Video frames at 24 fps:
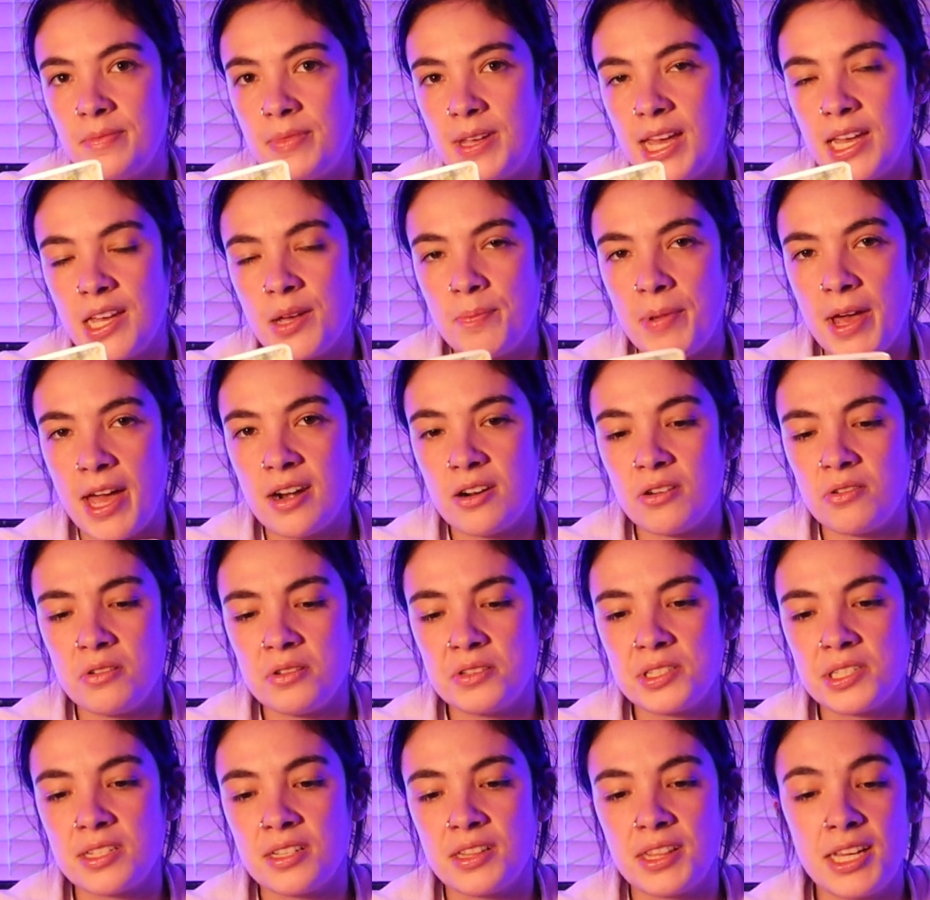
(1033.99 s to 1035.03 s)
King of
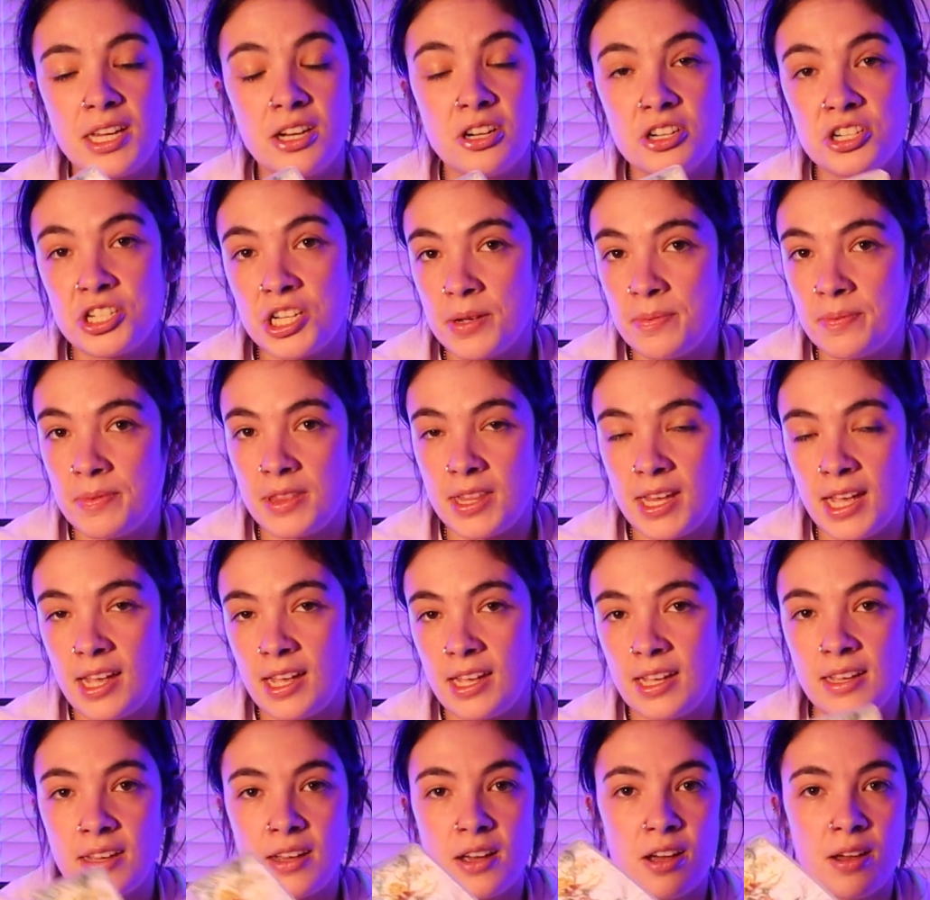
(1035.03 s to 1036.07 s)
Pentacles is a leadership
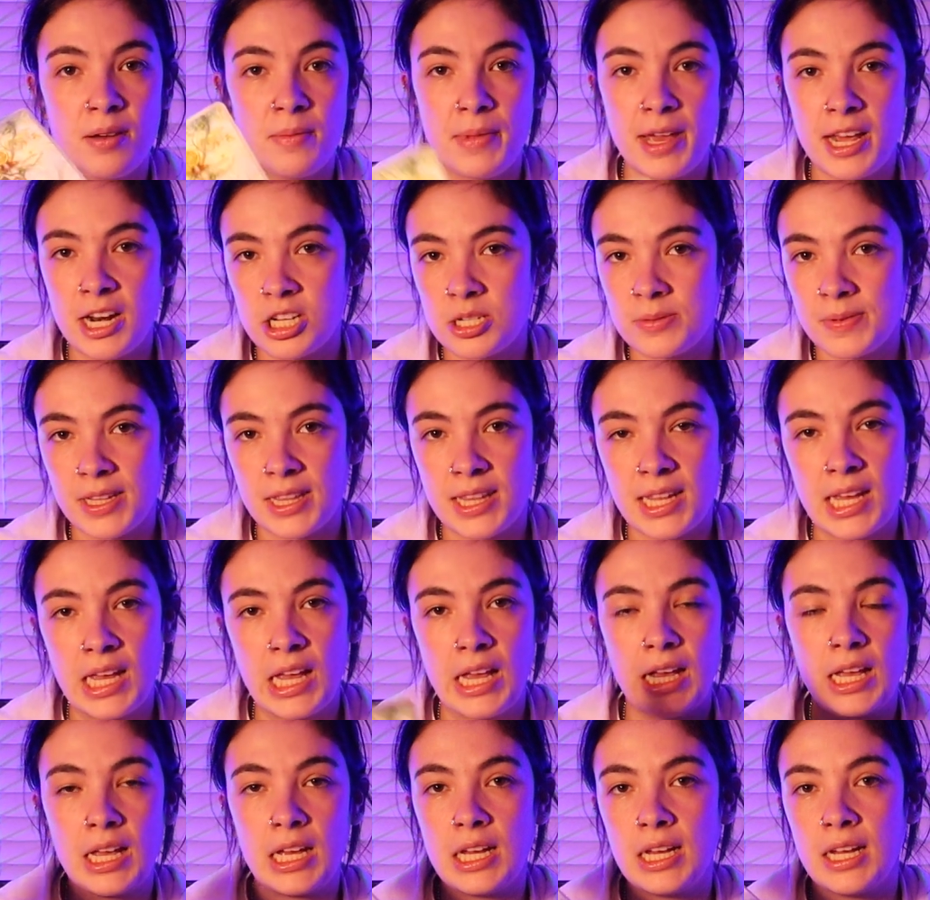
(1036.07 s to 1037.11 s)
thing, a management
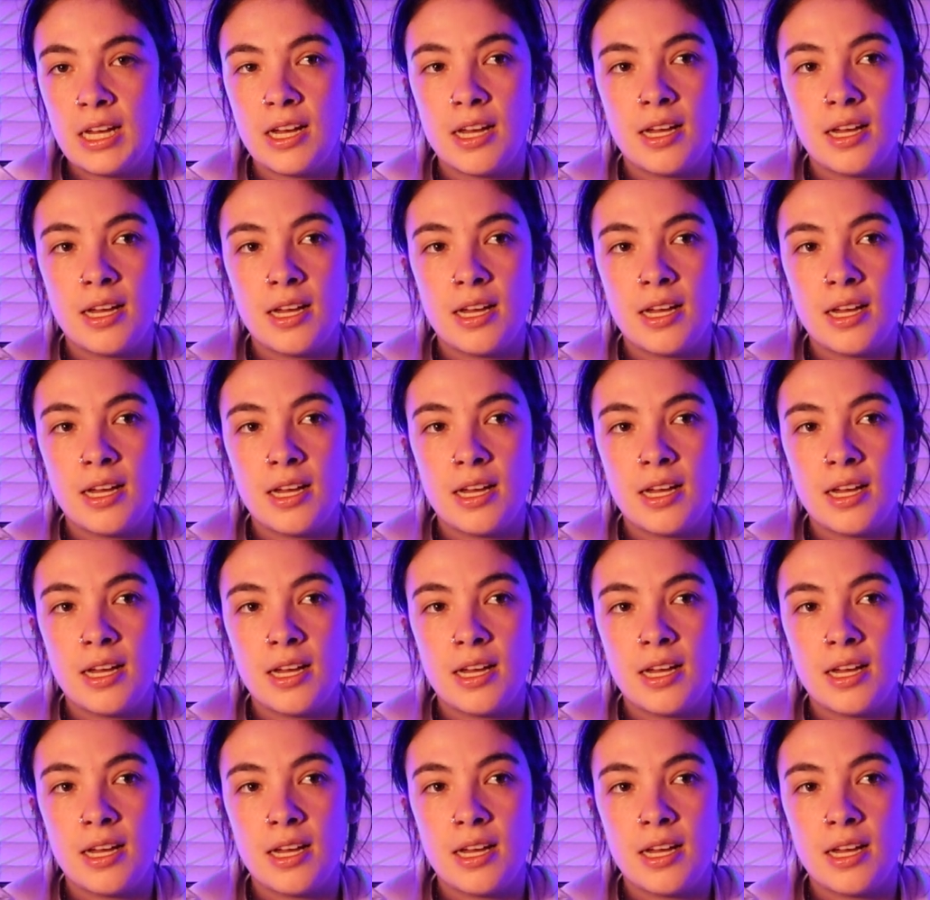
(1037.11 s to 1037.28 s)
thing,